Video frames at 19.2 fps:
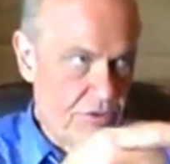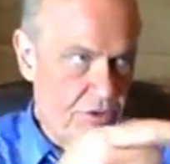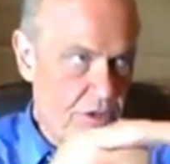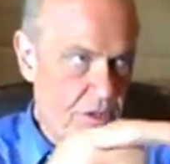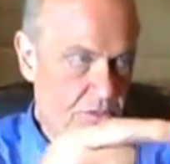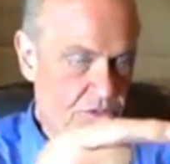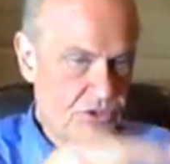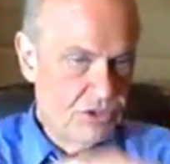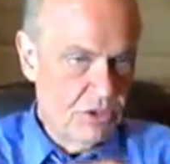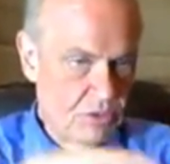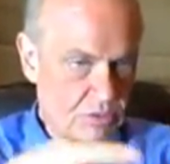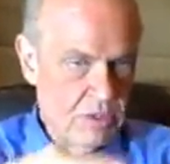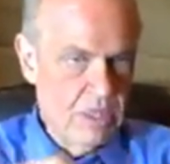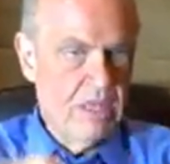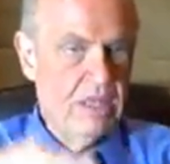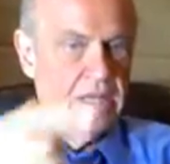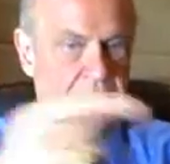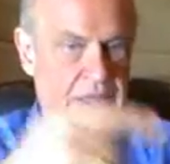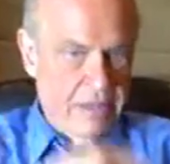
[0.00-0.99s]
firm. So
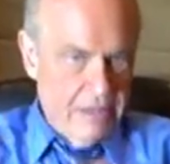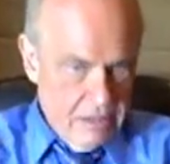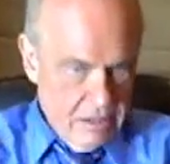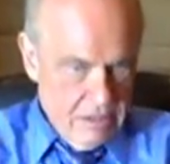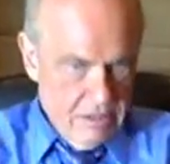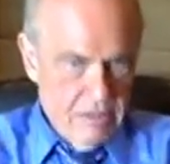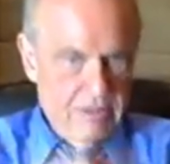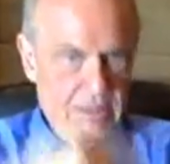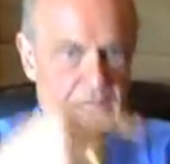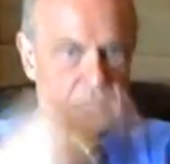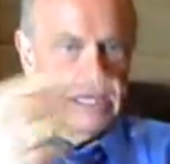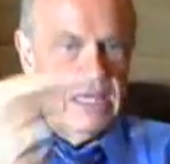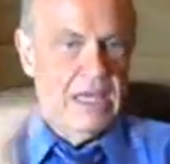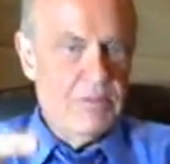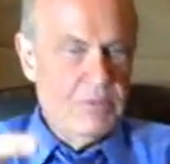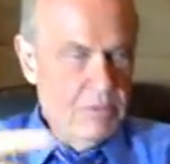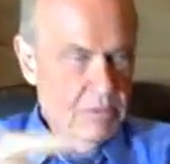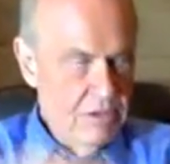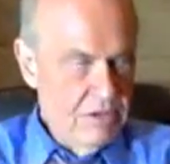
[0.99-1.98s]
they
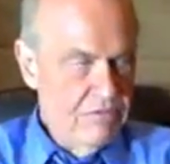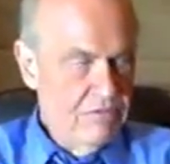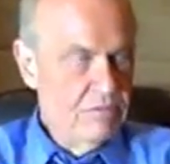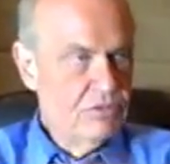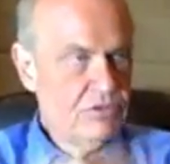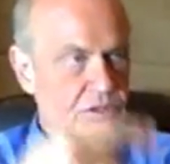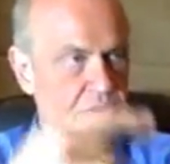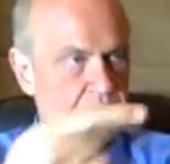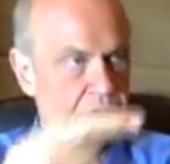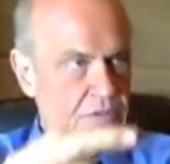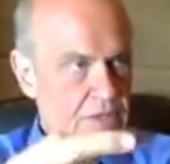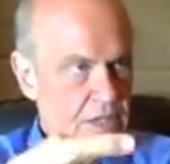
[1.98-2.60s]
came to me from certain